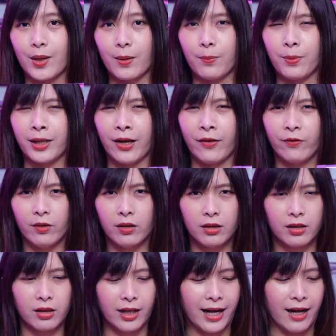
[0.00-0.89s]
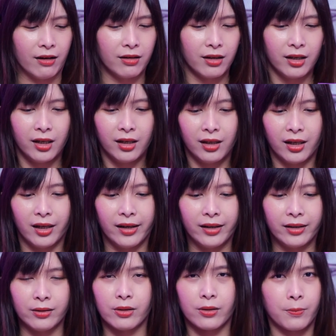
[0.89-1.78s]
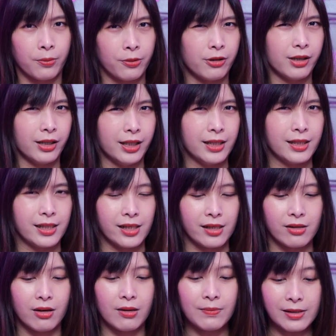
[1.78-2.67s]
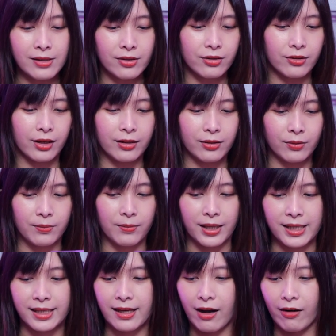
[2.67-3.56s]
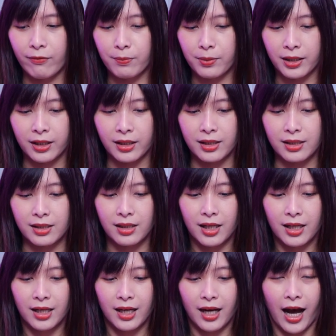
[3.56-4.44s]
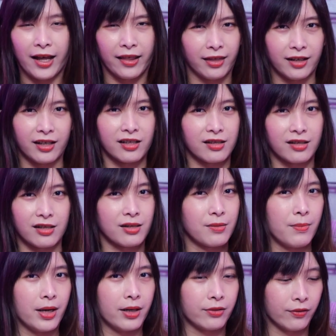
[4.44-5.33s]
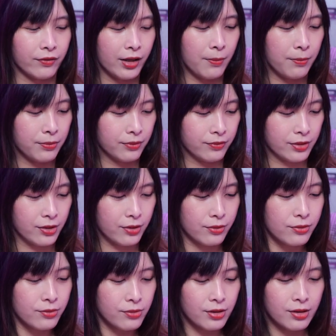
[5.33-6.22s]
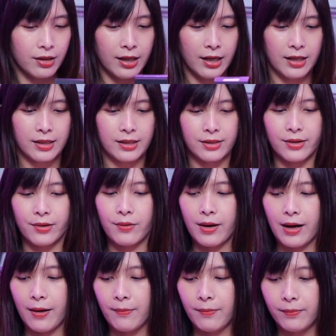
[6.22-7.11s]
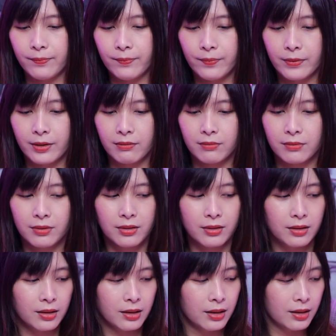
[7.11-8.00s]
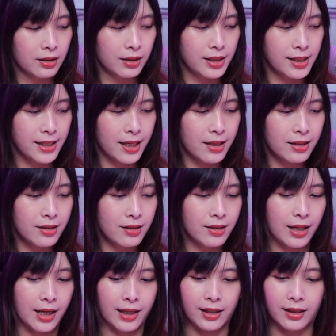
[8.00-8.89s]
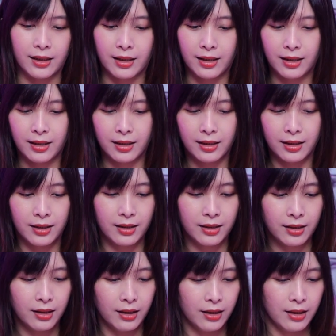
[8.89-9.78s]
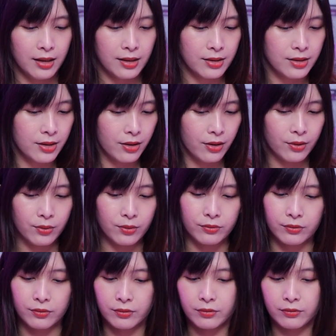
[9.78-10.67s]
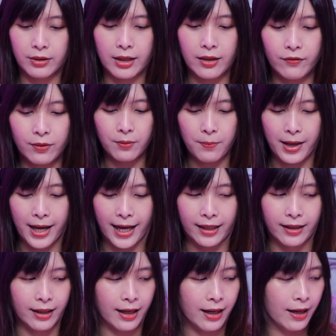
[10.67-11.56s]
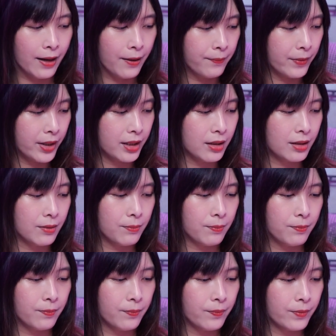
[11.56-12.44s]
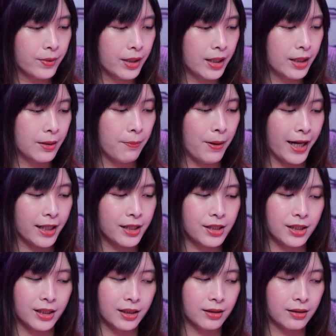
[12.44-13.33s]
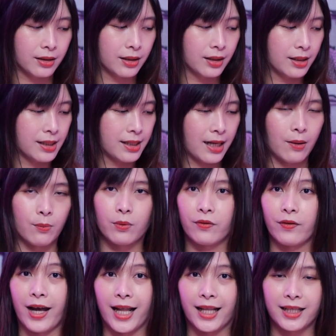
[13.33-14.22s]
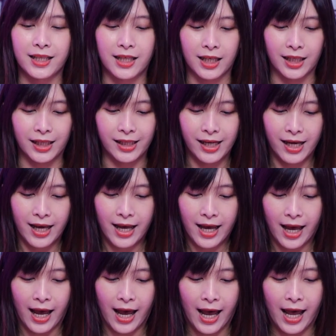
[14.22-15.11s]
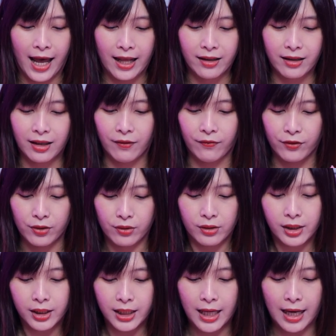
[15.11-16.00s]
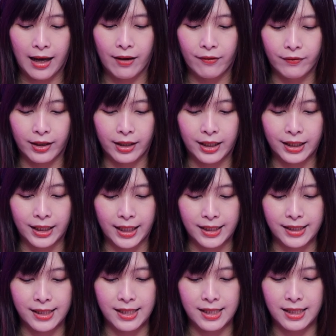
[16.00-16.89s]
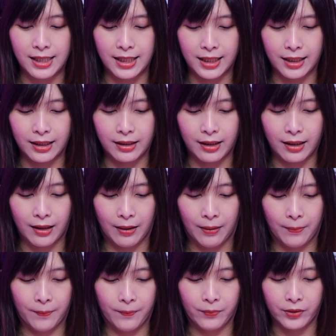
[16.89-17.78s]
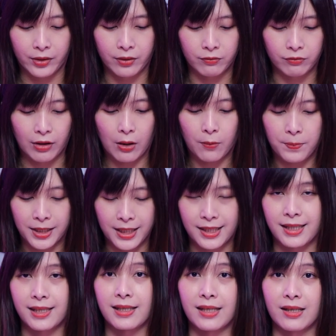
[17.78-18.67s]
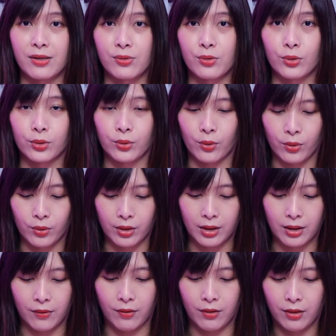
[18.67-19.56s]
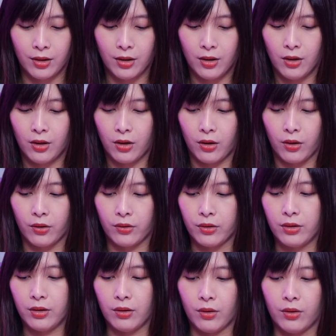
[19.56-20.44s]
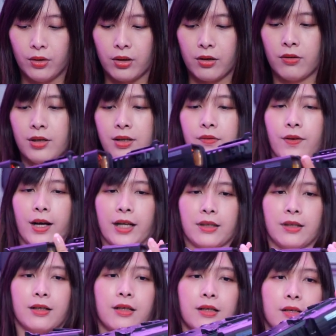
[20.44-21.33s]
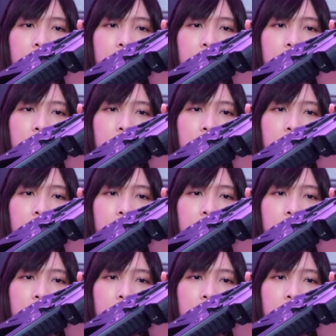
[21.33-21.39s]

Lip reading: well, but I figured out it looked pretty easy. So I'm going to try and do it myself because I think it's just a matter of a couple of screws. So let's get into that. So right the bat, in the packaging, it does come with Allen key. And if you already have any existing rail pieces installed on the Kriss vector,